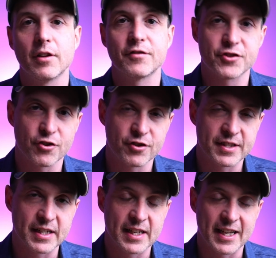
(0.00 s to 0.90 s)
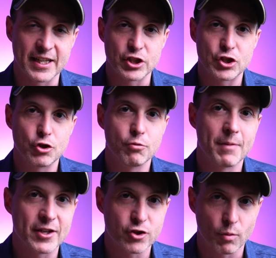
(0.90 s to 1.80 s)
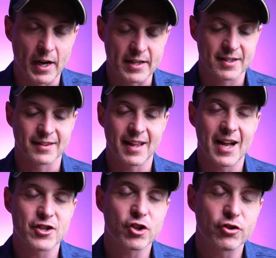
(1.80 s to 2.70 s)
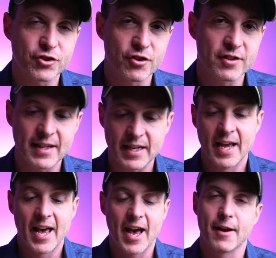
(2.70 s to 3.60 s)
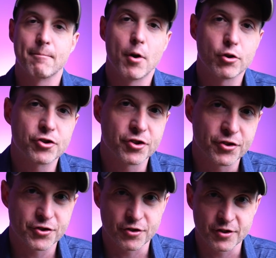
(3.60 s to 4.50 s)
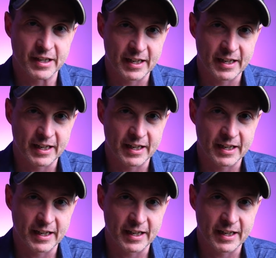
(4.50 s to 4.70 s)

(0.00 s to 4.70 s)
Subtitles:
of certainty in 2 major ways: logical certainty and emotional certainty.